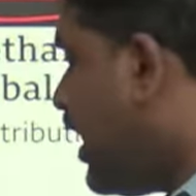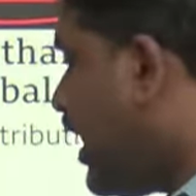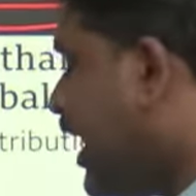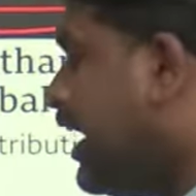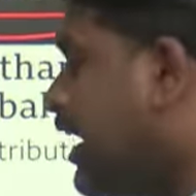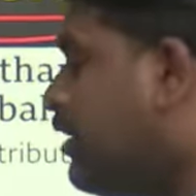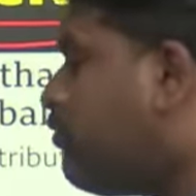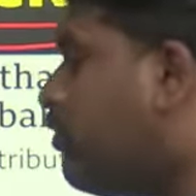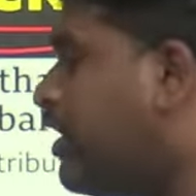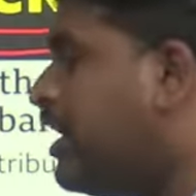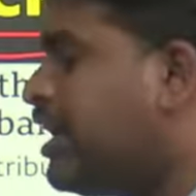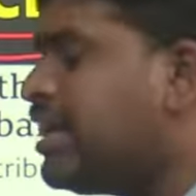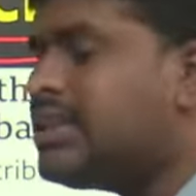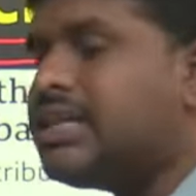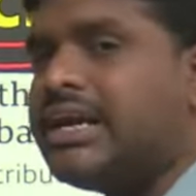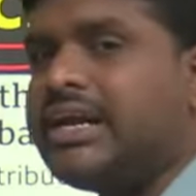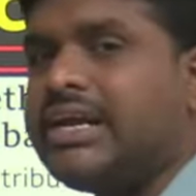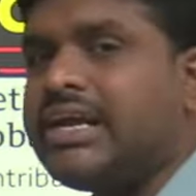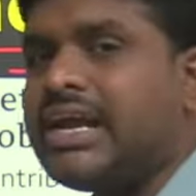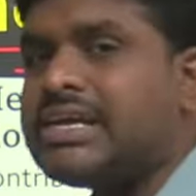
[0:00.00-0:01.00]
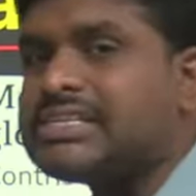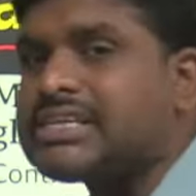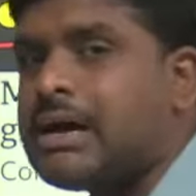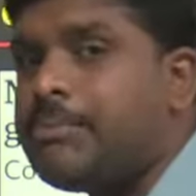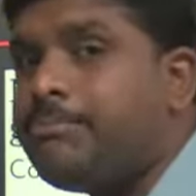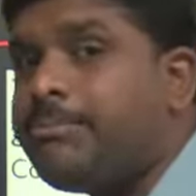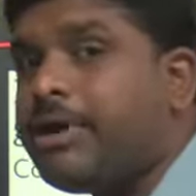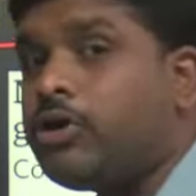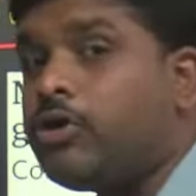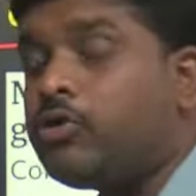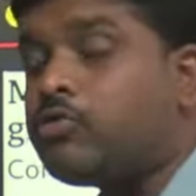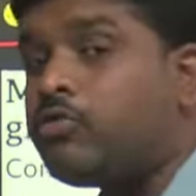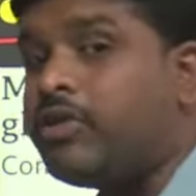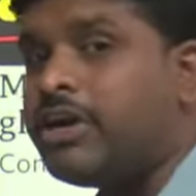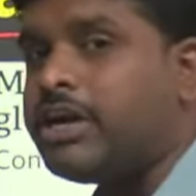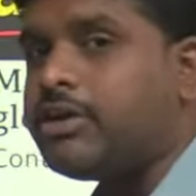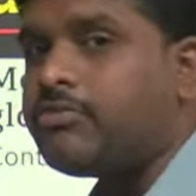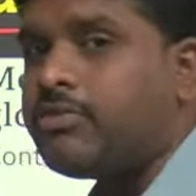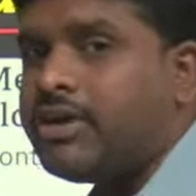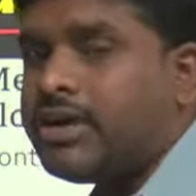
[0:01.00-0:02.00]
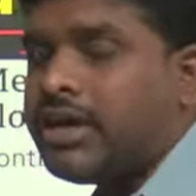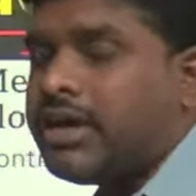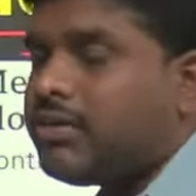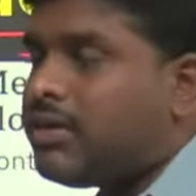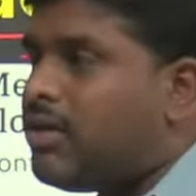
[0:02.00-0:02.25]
in 2030 as compared to 2020.